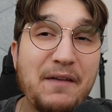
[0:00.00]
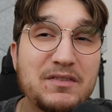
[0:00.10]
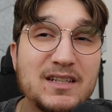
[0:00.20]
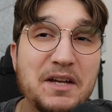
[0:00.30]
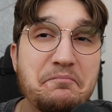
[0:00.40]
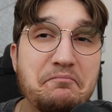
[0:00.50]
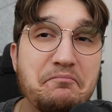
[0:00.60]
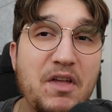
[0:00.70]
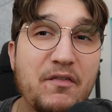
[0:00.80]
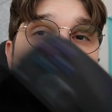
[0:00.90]
have to say,
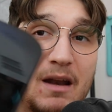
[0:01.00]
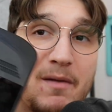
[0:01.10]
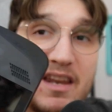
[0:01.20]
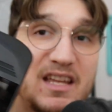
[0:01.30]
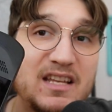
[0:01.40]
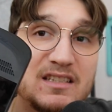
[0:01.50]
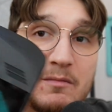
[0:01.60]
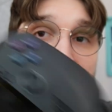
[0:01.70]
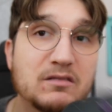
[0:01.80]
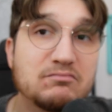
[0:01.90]
they've kind of made it easy
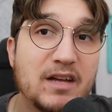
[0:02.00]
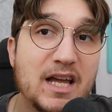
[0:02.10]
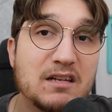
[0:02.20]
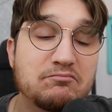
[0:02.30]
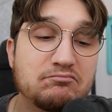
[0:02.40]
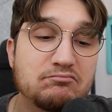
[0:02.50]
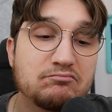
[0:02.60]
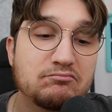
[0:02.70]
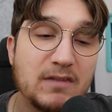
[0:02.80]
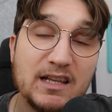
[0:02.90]
mode, and
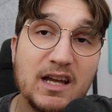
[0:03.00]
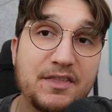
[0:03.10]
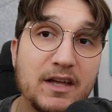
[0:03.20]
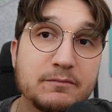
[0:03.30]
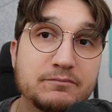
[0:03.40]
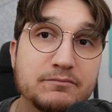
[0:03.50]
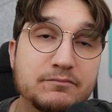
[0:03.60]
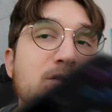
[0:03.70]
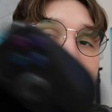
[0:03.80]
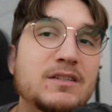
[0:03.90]
I like that.
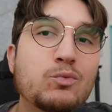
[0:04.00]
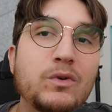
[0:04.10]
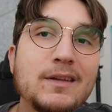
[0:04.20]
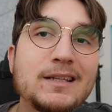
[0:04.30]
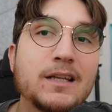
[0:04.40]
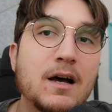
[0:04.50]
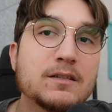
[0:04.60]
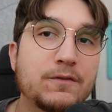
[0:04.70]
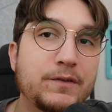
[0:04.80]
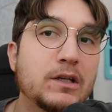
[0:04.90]
This really
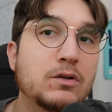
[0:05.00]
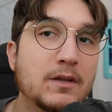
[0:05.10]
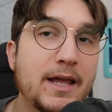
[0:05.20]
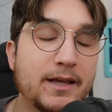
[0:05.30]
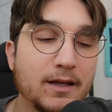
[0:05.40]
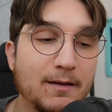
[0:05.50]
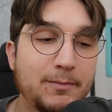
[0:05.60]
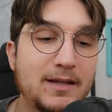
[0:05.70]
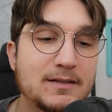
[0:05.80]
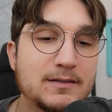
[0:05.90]
does feel like a
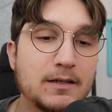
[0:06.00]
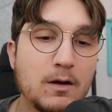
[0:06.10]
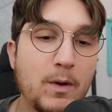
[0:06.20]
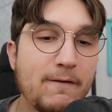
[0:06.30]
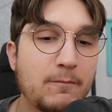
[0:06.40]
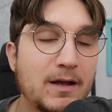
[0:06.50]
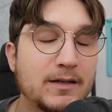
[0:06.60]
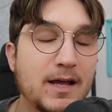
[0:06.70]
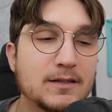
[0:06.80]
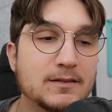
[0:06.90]
PC away from my
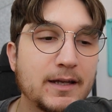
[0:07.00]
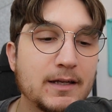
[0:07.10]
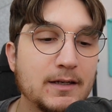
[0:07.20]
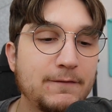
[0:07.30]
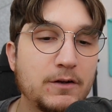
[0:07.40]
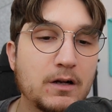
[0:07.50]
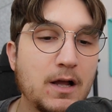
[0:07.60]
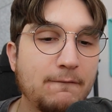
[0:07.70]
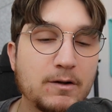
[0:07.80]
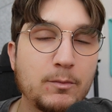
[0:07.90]
desk. And if you're
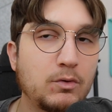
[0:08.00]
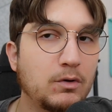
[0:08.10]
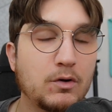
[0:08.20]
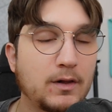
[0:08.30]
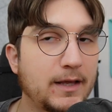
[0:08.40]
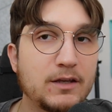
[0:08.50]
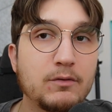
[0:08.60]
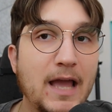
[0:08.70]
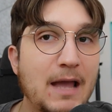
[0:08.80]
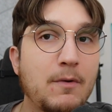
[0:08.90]
comfortable or like you
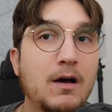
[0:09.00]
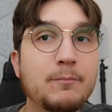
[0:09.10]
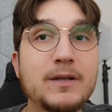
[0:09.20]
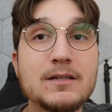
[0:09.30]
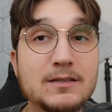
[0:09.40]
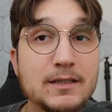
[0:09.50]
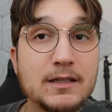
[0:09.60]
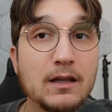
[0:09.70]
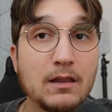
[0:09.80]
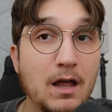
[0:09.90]
game on PC
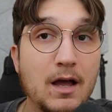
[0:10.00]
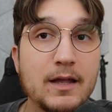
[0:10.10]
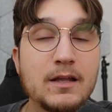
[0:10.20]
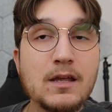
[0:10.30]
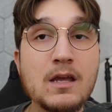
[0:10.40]
a lot,